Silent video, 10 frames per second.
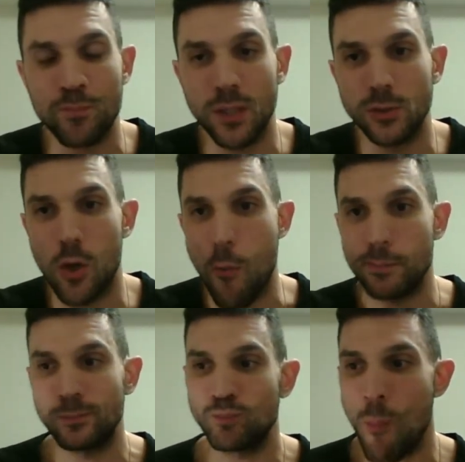So
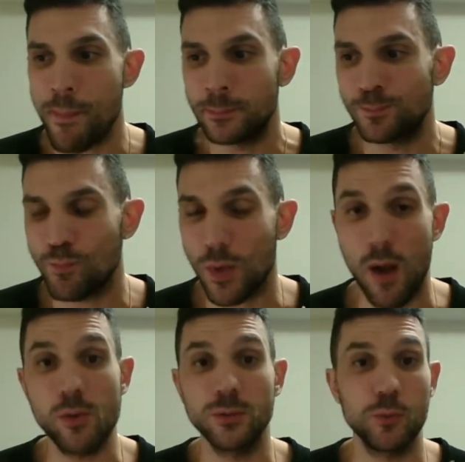
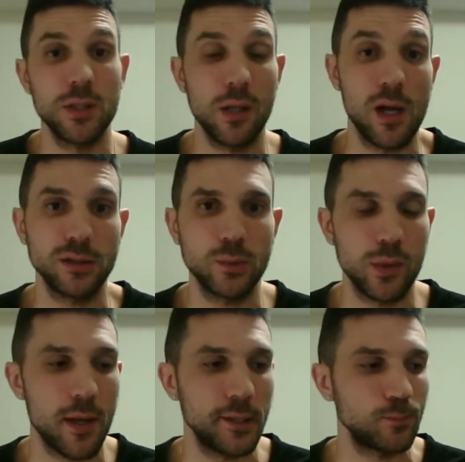I was pretty lost
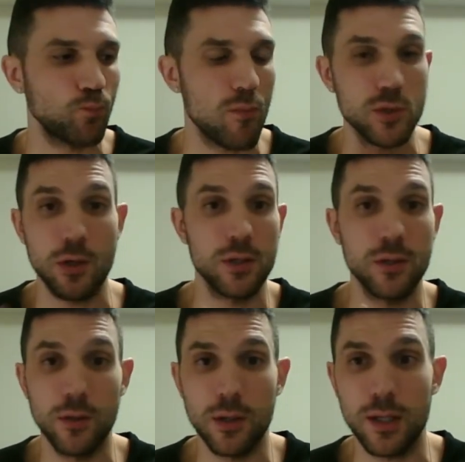when I started
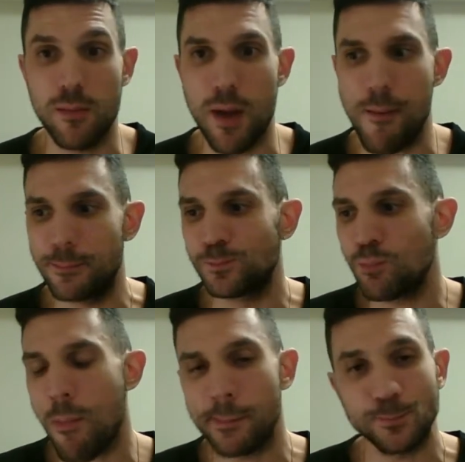to look at the map.
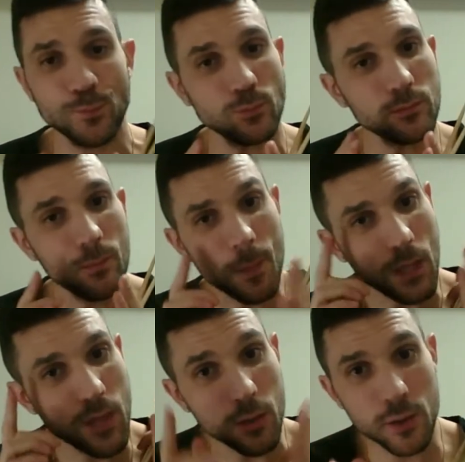
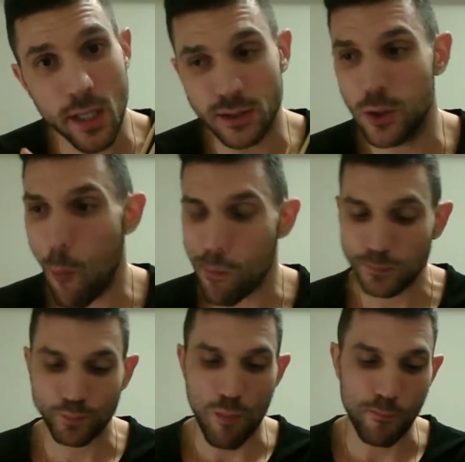Now you guys know
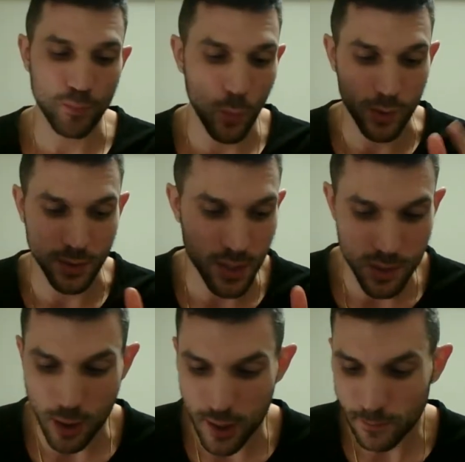where things
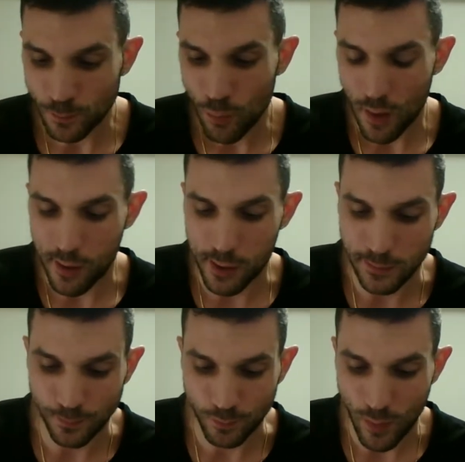are.
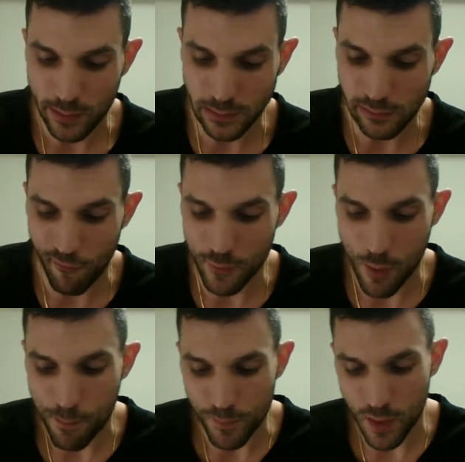If
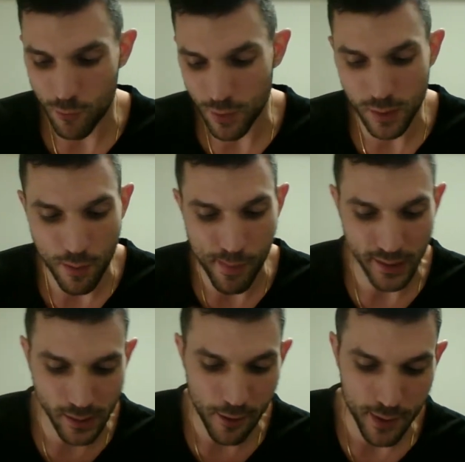the really the
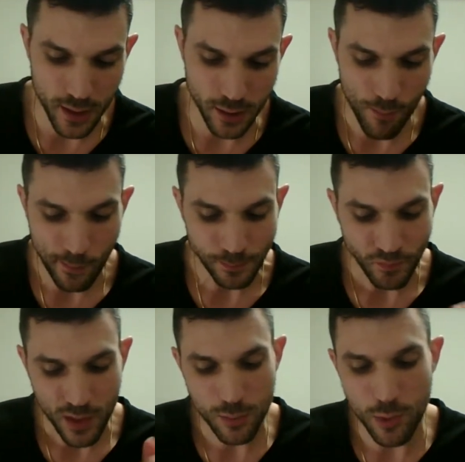best areas,
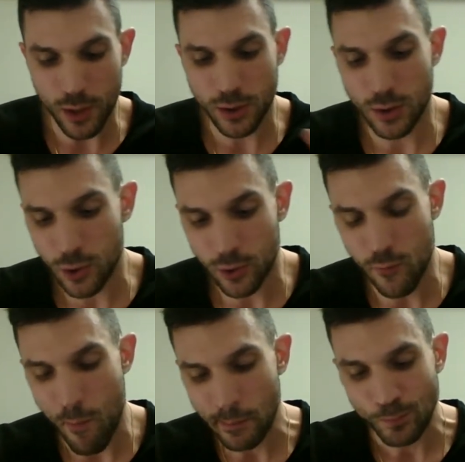Shibuya,
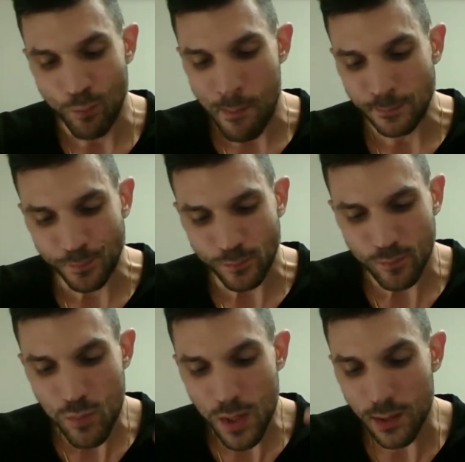Shinjuku,
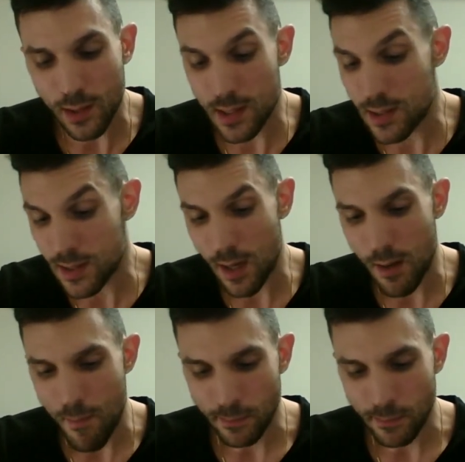Ginza,